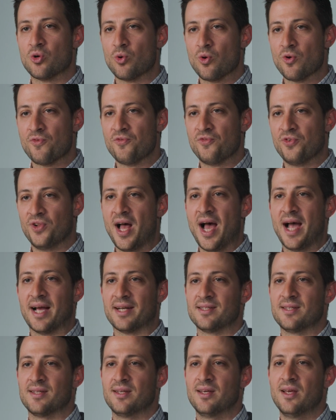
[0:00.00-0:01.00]
to
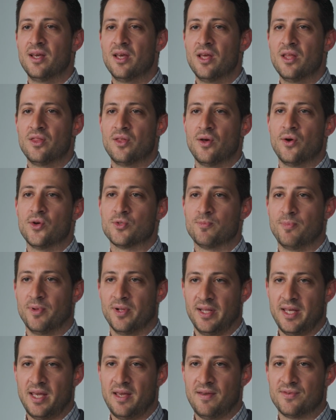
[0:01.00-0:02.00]
reflect those
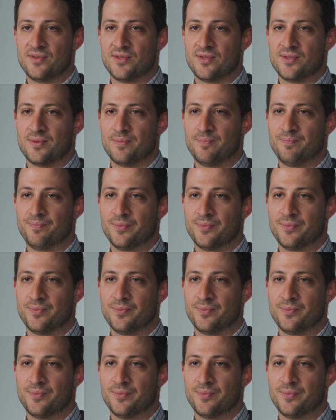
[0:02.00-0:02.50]
beliefs.